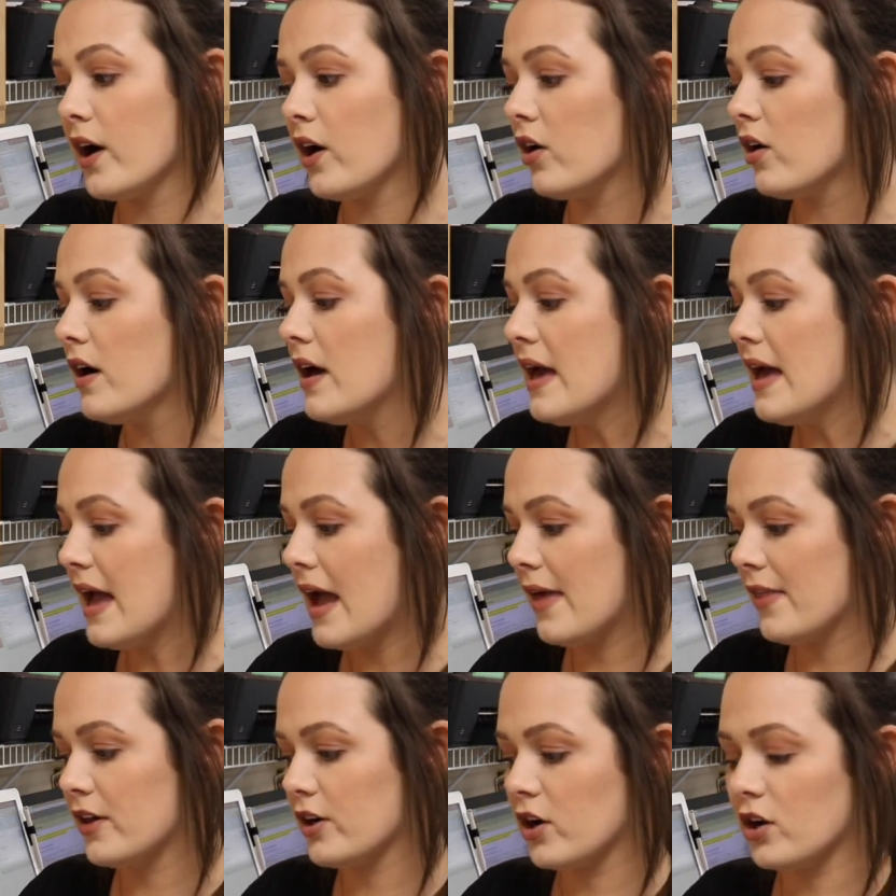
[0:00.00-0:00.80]

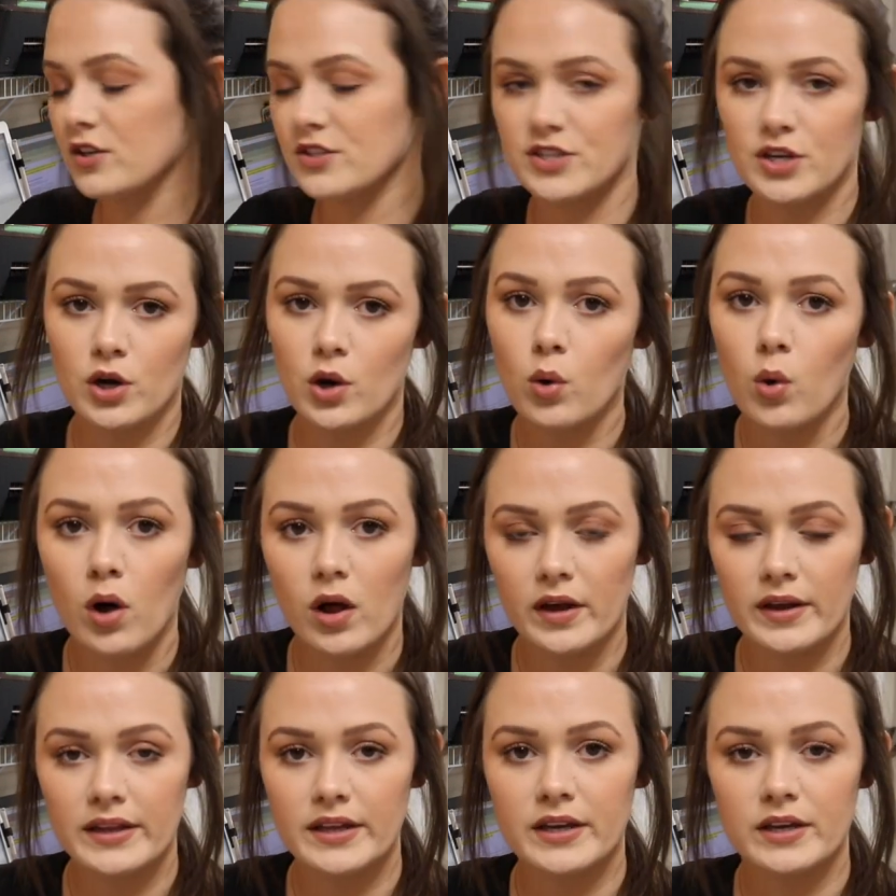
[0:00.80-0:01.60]
And then also
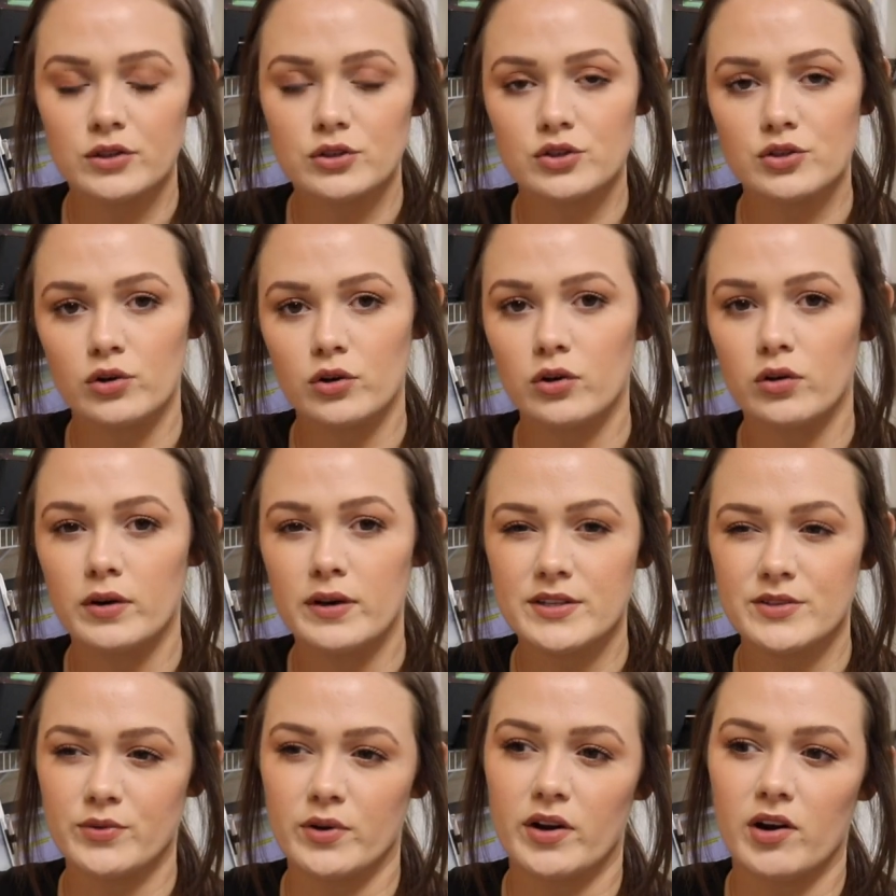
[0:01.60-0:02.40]
quality control
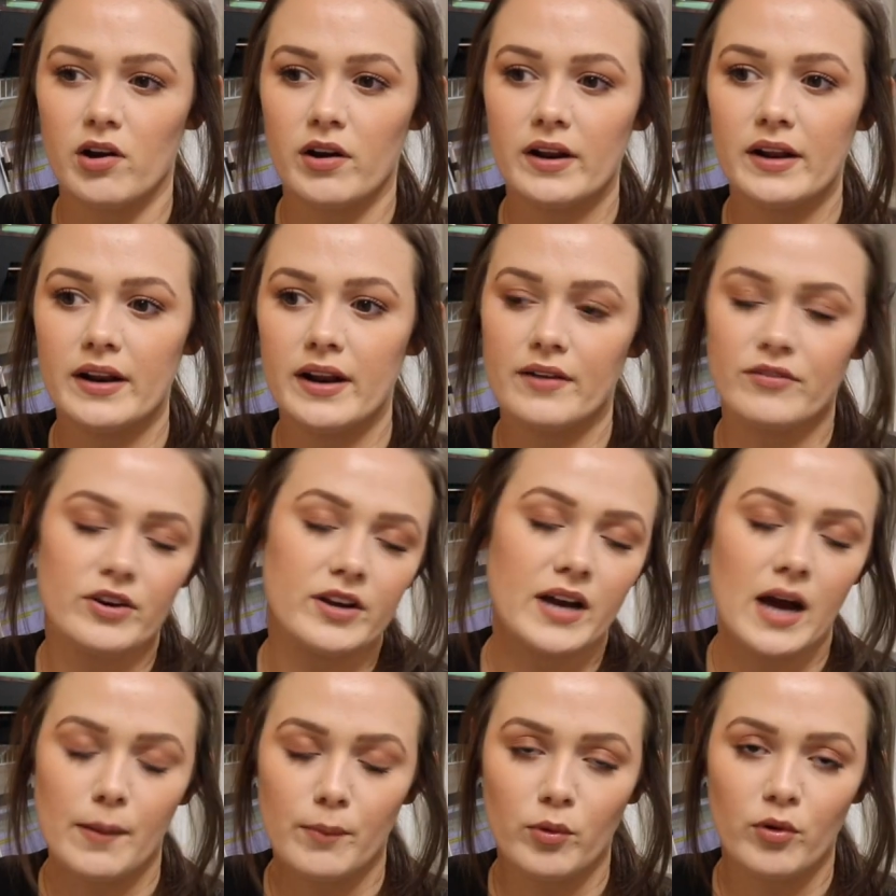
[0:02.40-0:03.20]
is run on it
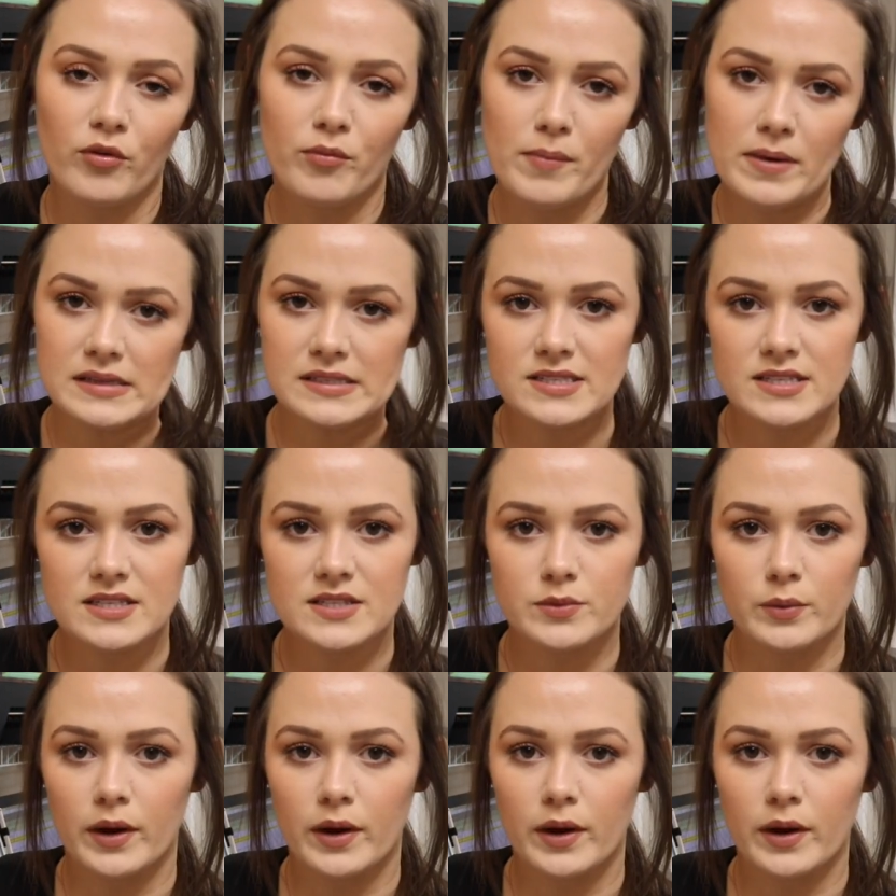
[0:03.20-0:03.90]
every couple of months as